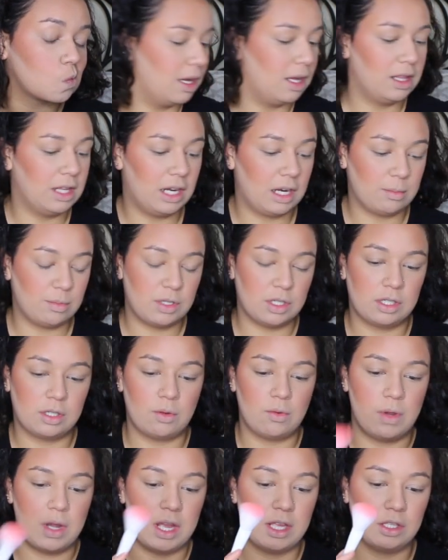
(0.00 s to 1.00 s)
And then I'm just
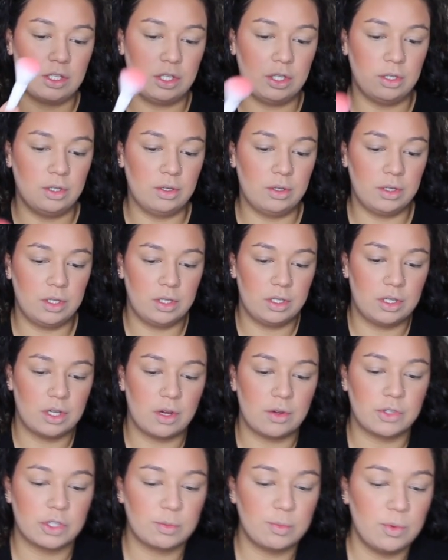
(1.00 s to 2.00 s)
going to, you
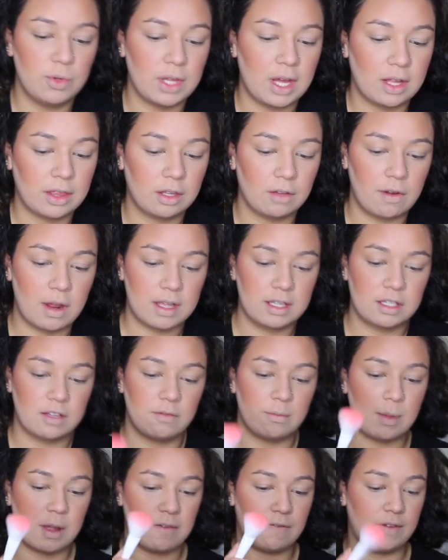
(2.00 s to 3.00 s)
know, smooth out the rest
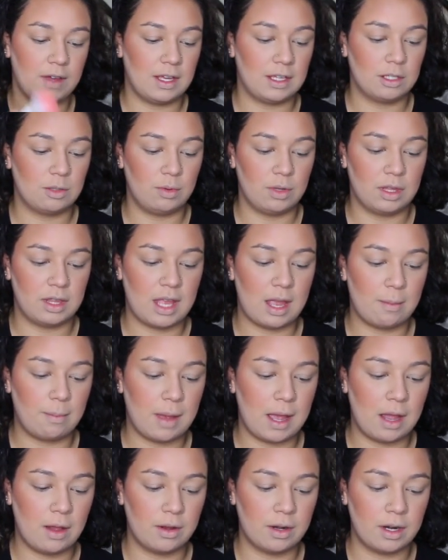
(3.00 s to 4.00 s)
of my face with that
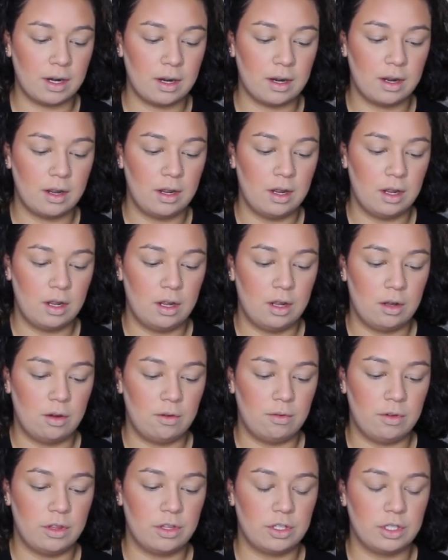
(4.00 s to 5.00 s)
powder
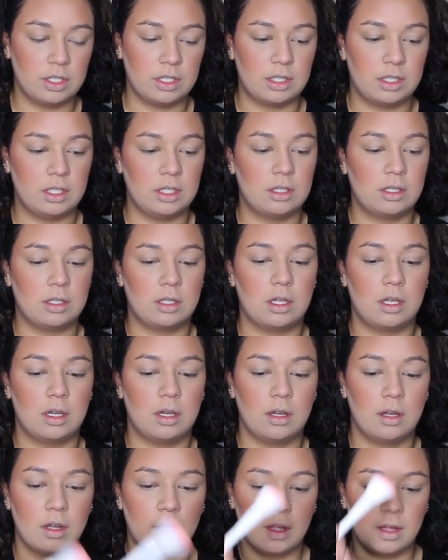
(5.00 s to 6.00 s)
with just this
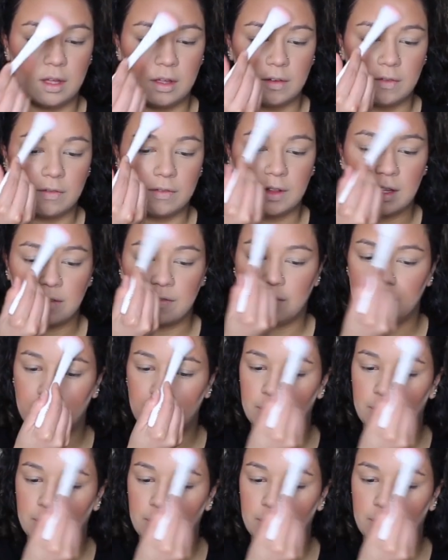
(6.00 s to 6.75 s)
fluffy